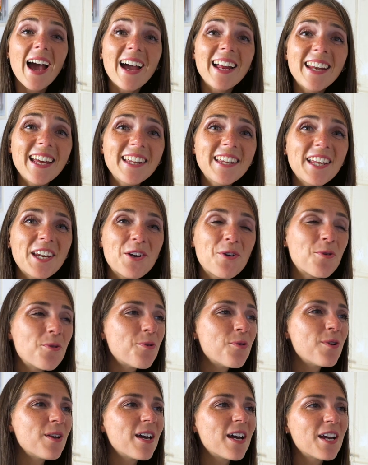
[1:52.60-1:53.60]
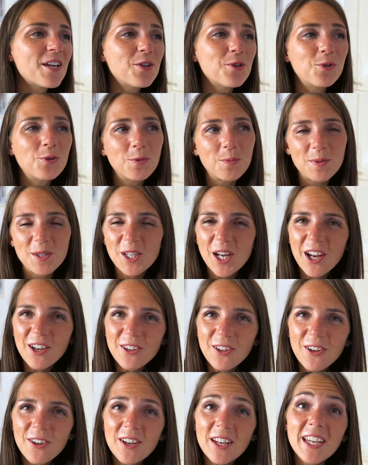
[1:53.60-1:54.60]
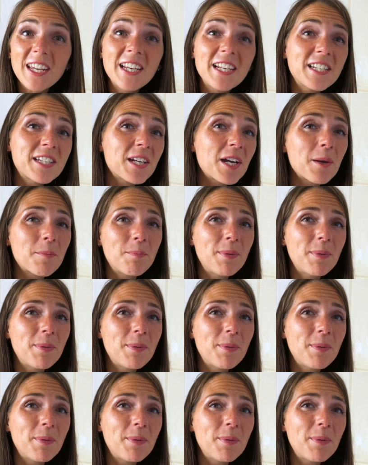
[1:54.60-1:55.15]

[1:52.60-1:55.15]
Another cool uh, YouTube channel is uh,